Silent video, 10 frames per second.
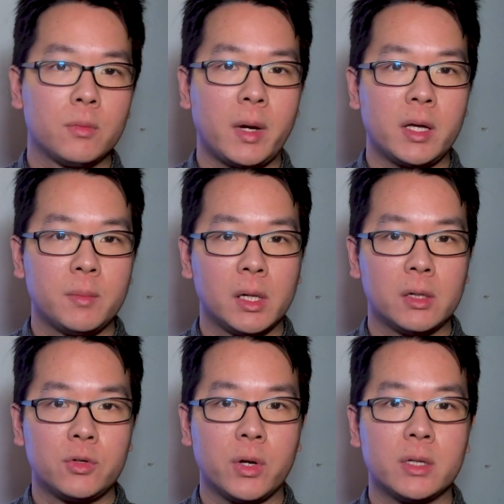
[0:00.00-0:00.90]
my email
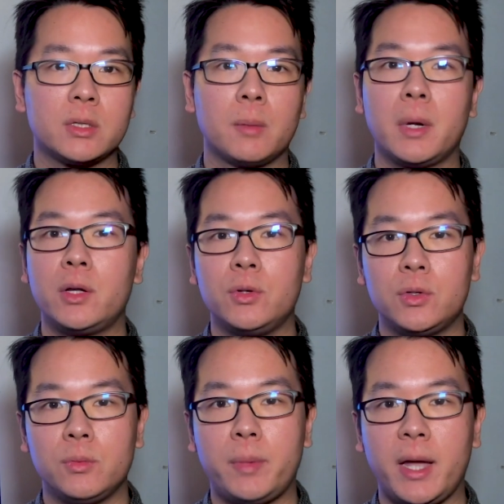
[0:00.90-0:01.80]
address on my
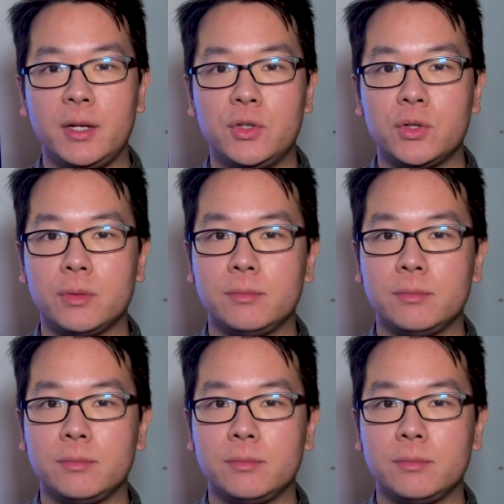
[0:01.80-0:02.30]
YouTube page.